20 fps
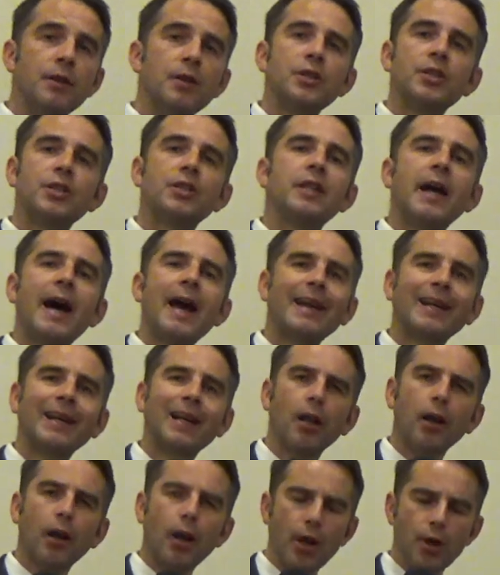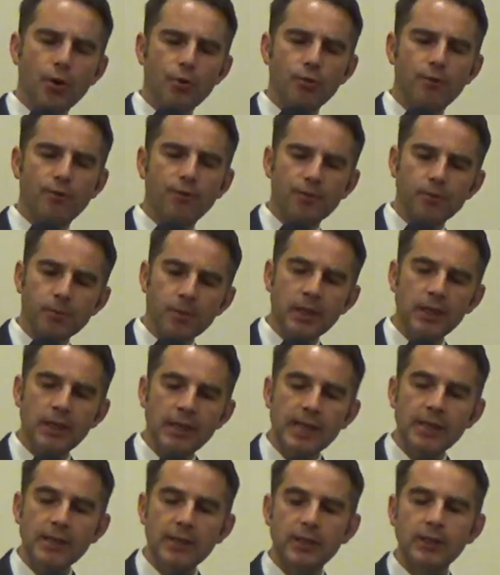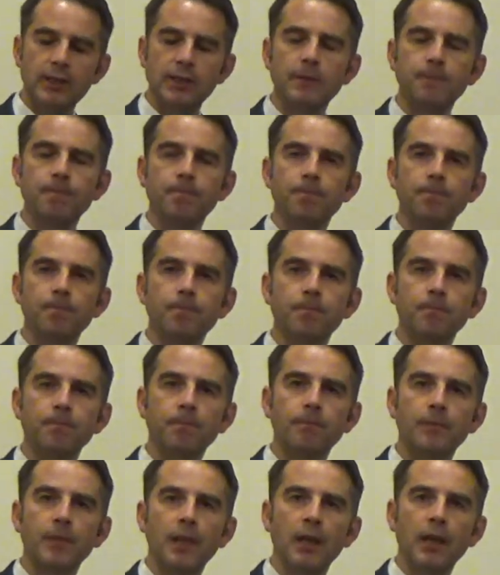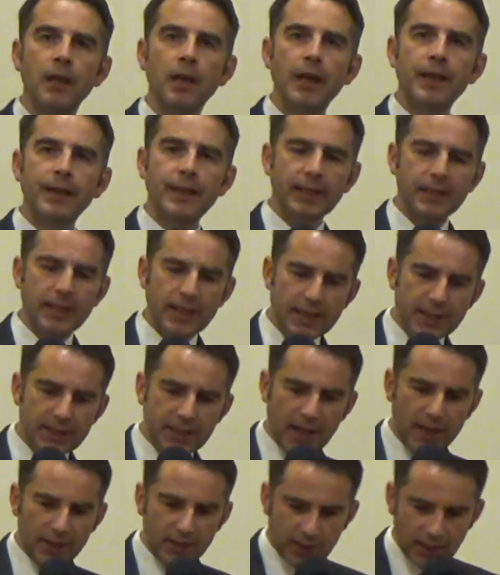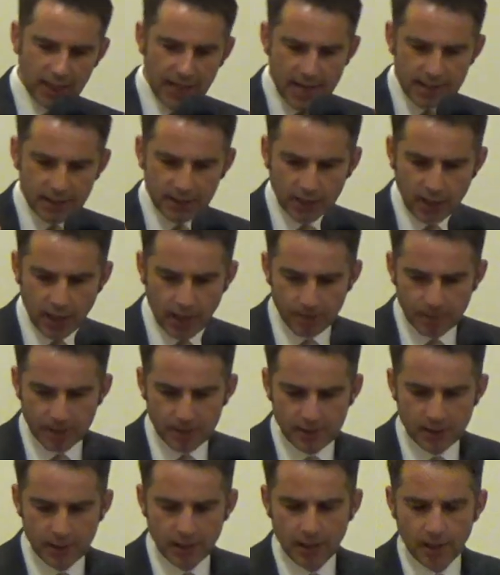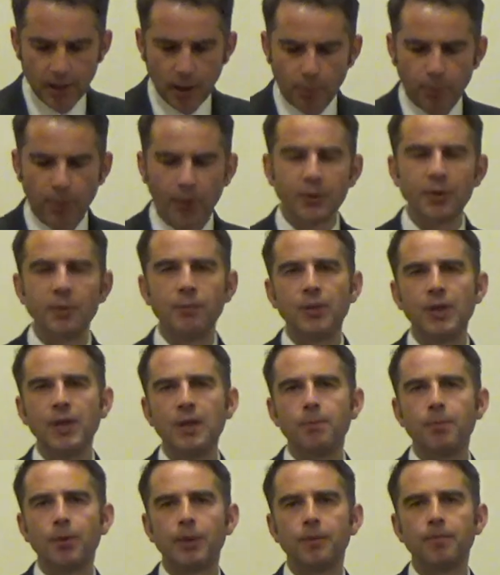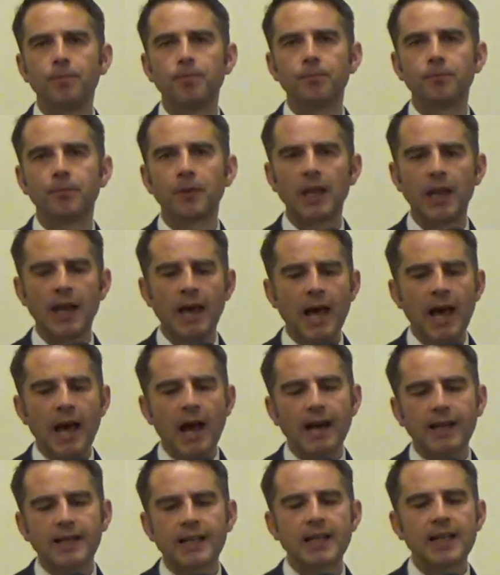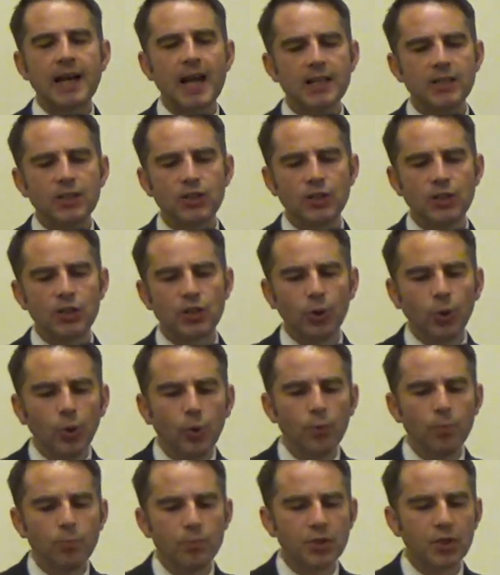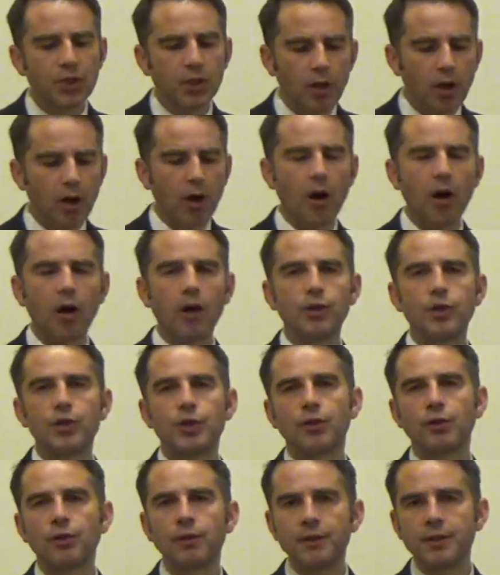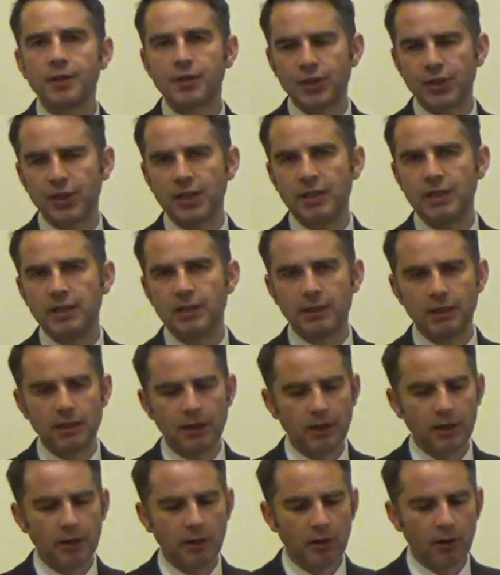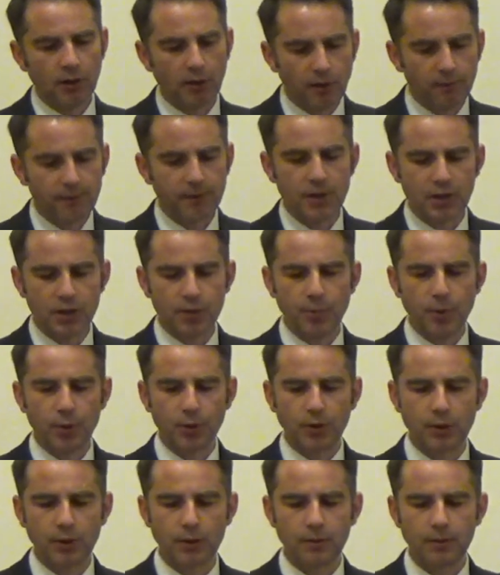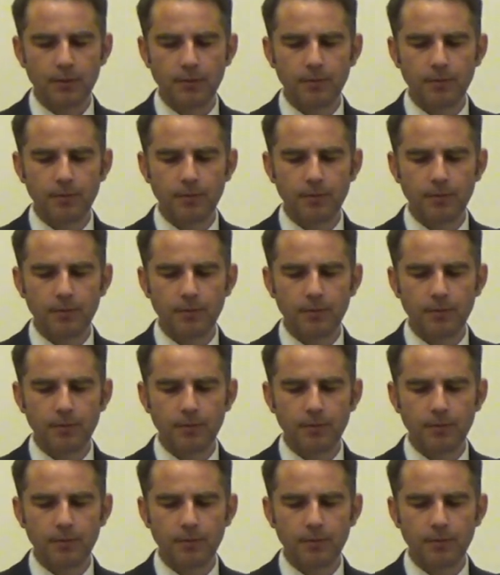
this dark cloud from the east, that there is a threat coming upon the people. A crisis looms large on the scene of this book.